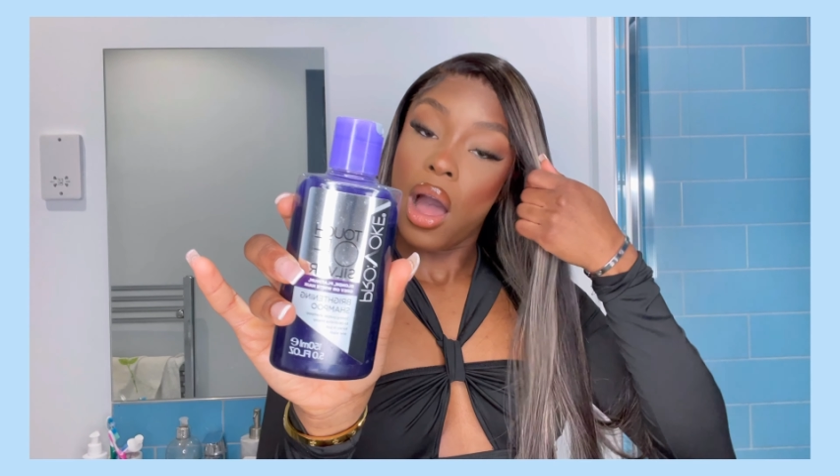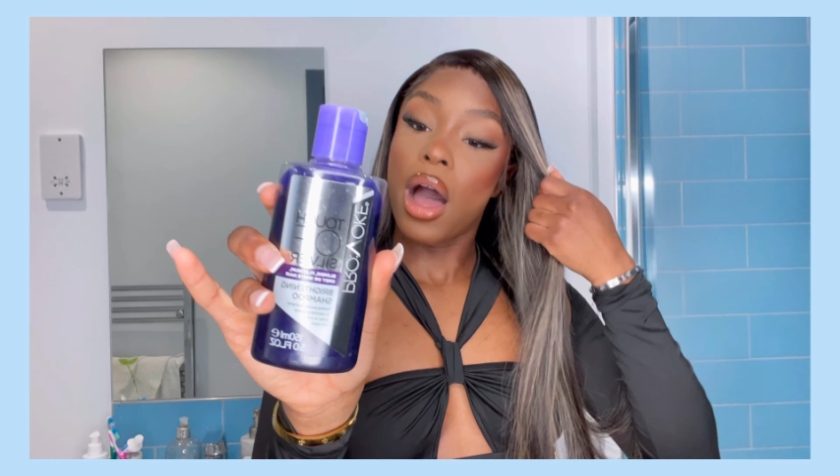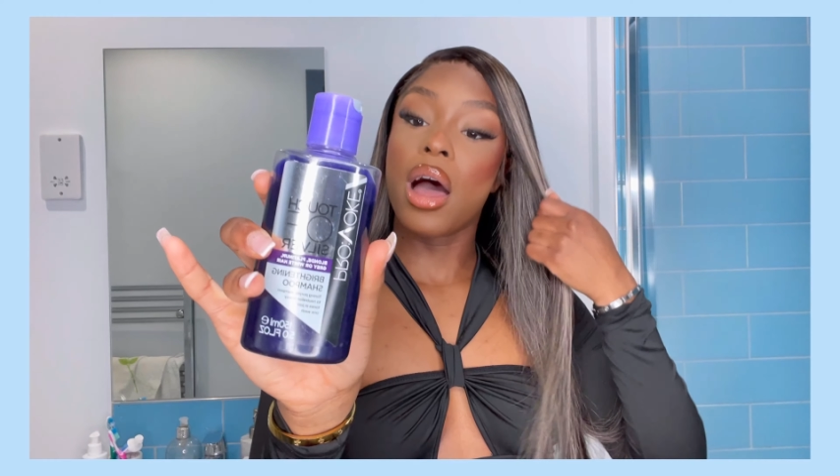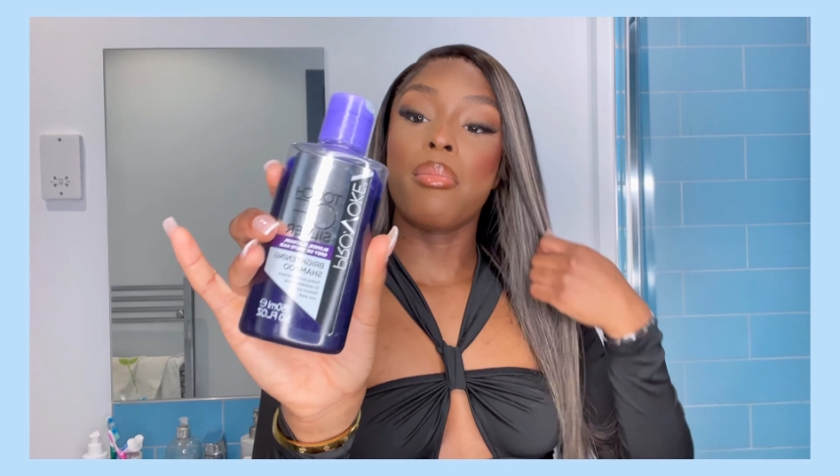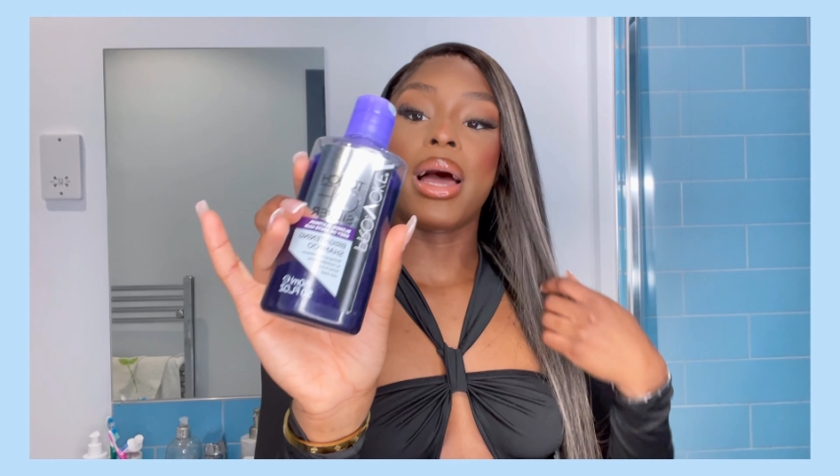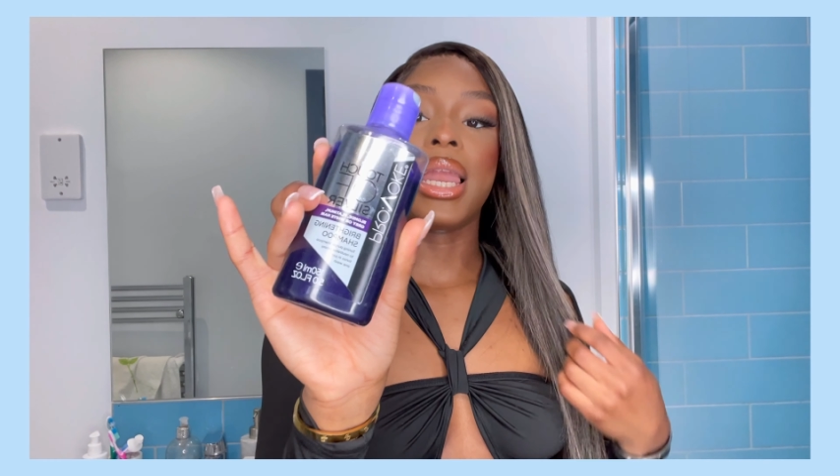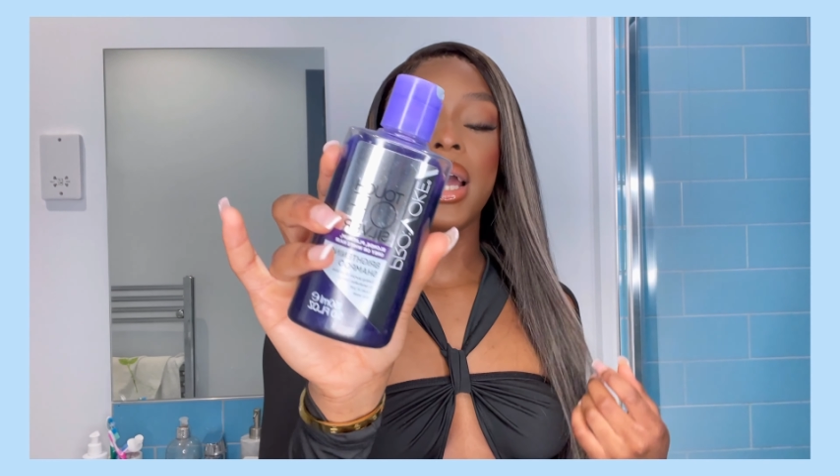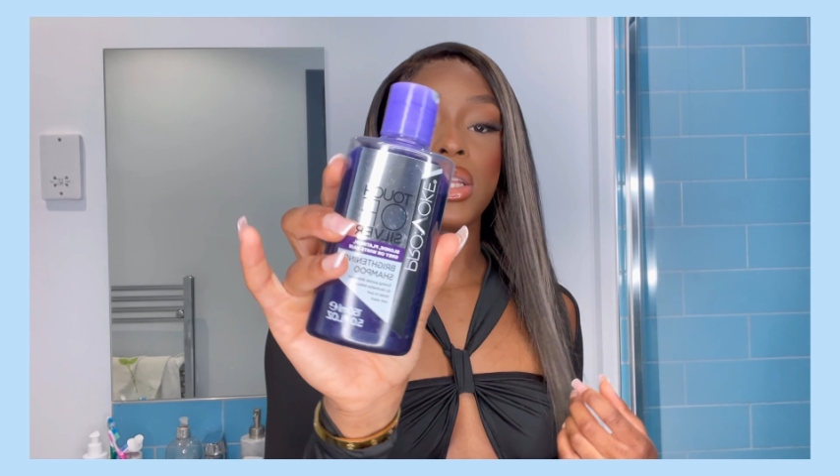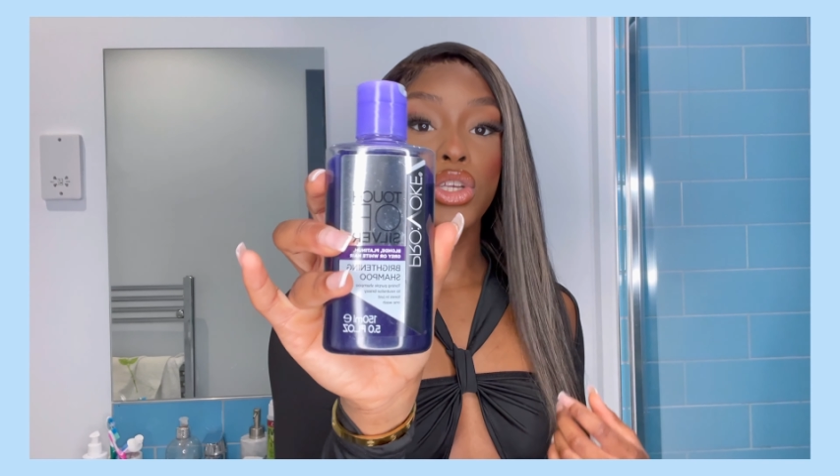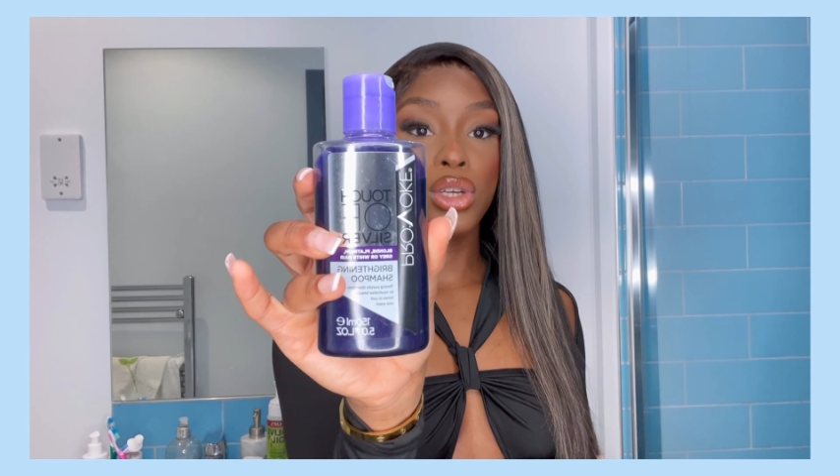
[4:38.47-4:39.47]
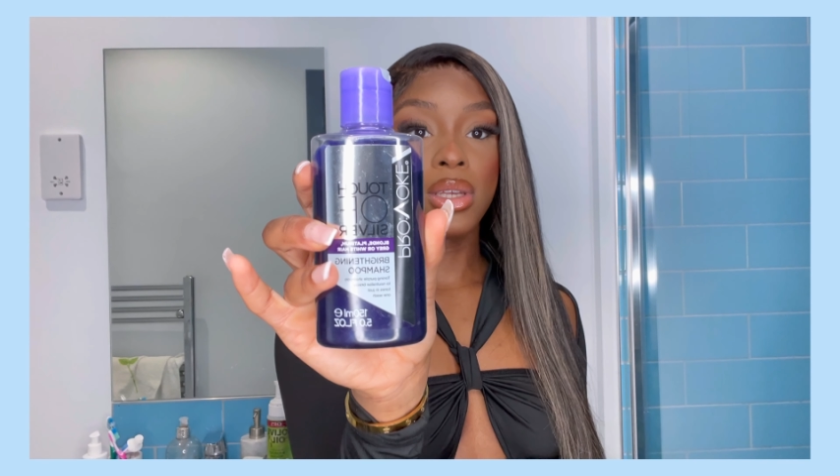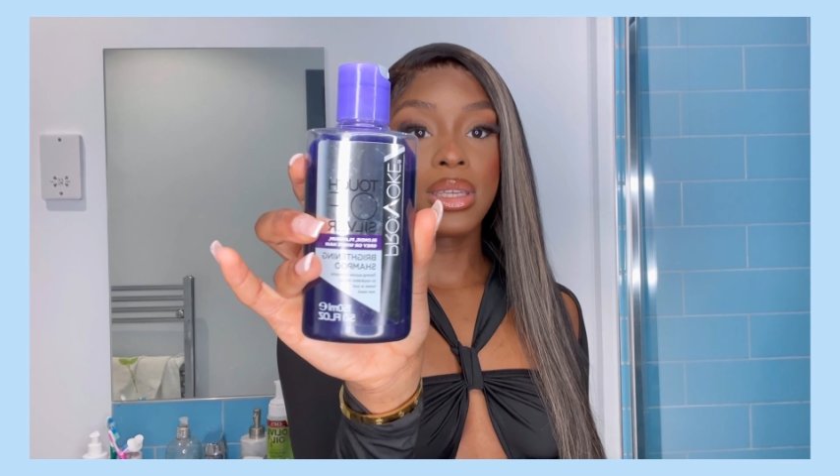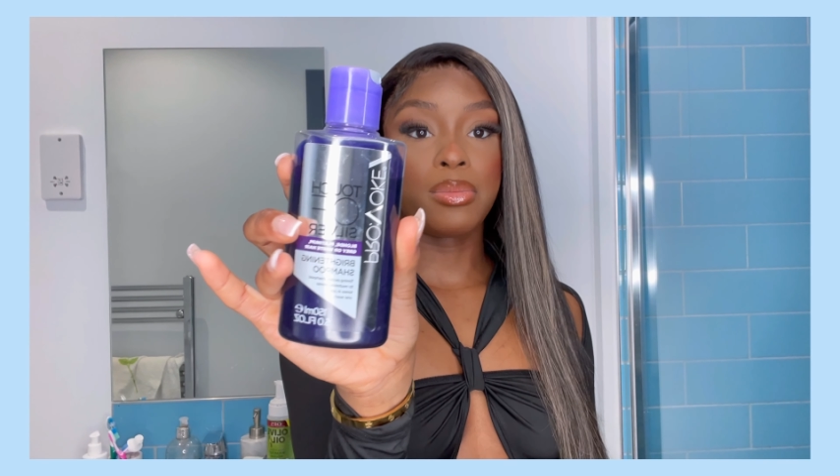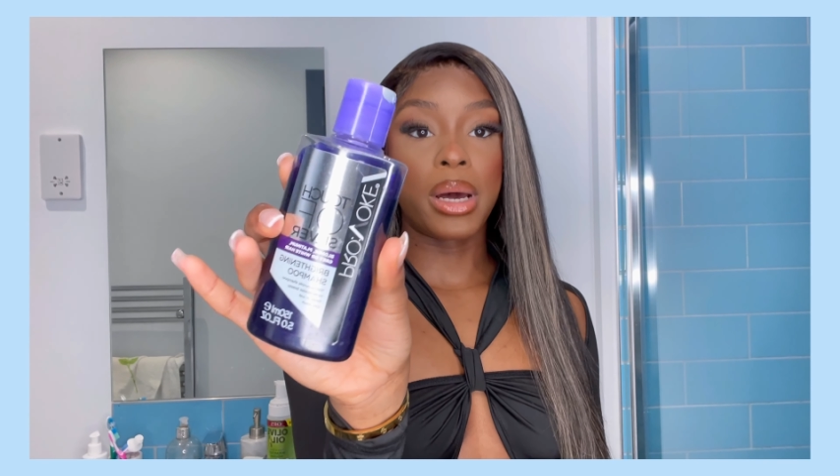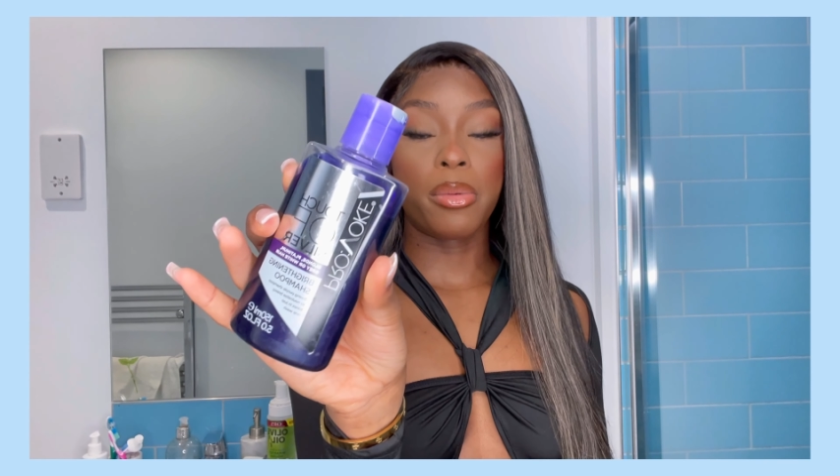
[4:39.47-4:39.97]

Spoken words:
I like to use this